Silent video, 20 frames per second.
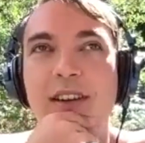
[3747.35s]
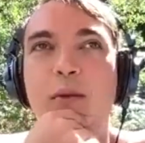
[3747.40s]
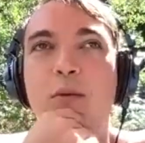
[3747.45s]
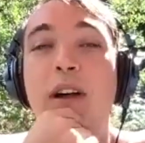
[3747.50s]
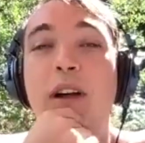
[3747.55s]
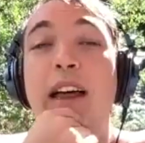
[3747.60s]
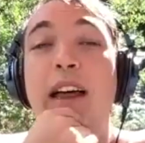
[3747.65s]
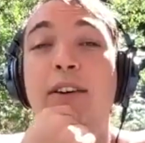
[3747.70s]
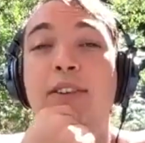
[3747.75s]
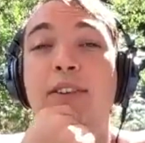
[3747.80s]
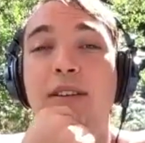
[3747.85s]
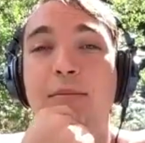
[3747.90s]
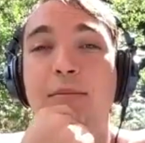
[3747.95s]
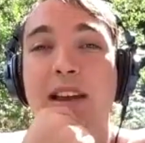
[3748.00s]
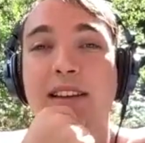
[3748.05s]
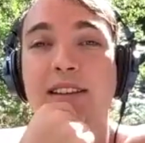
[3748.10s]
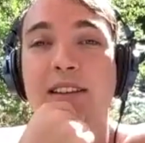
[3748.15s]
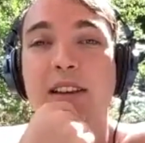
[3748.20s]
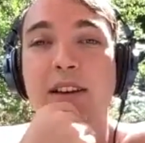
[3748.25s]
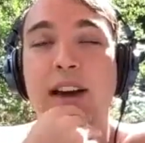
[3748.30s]
while I was in
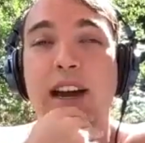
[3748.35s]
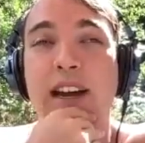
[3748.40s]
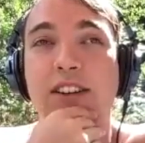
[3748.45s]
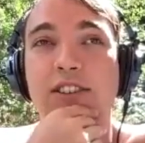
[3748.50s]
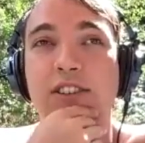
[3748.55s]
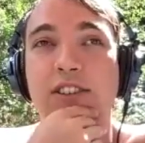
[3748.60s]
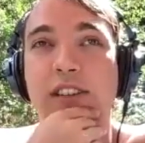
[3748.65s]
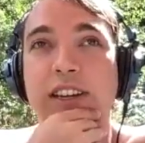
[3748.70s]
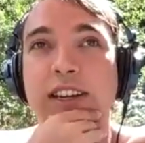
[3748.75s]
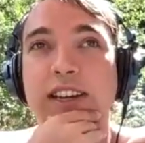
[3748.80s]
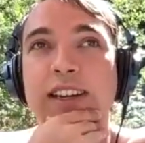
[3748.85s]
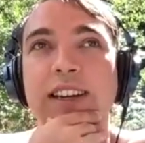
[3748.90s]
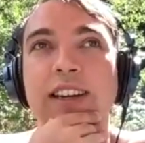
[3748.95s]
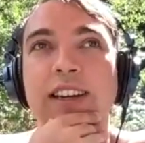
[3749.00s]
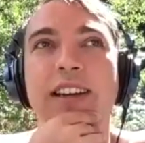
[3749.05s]
Mexico, actually,